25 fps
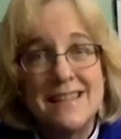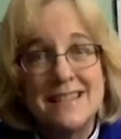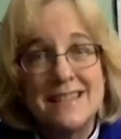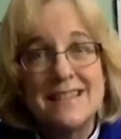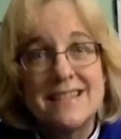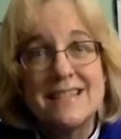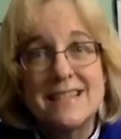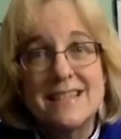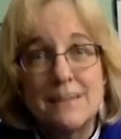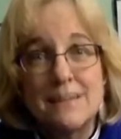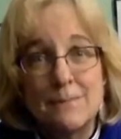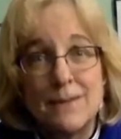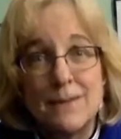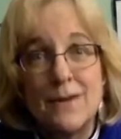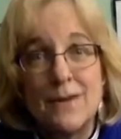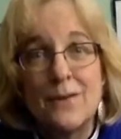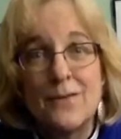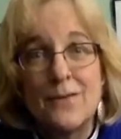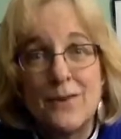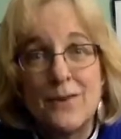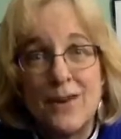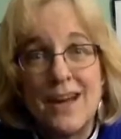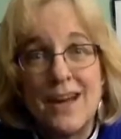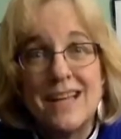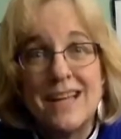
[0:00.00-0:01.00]
This is the blood
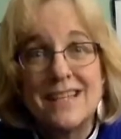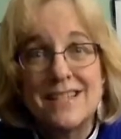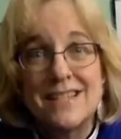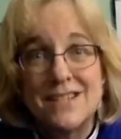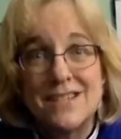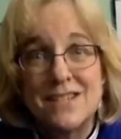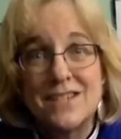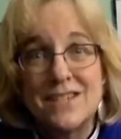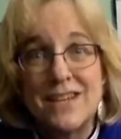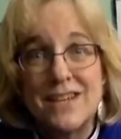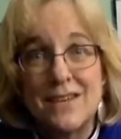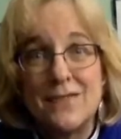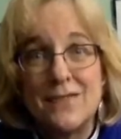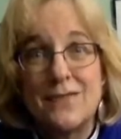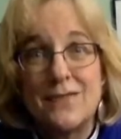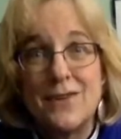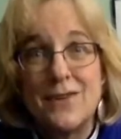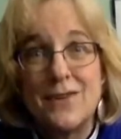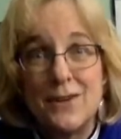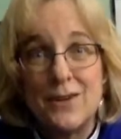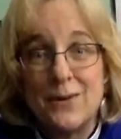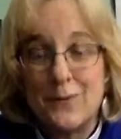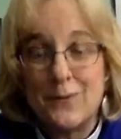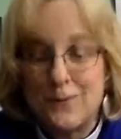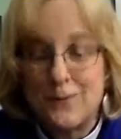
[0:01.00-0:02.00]
of Christ shed
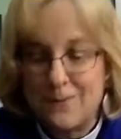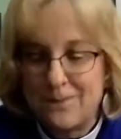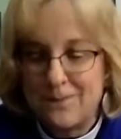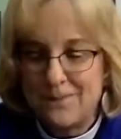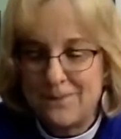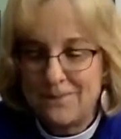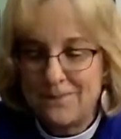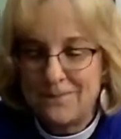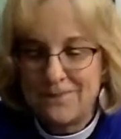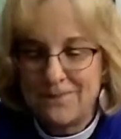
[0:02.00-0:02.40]
for you.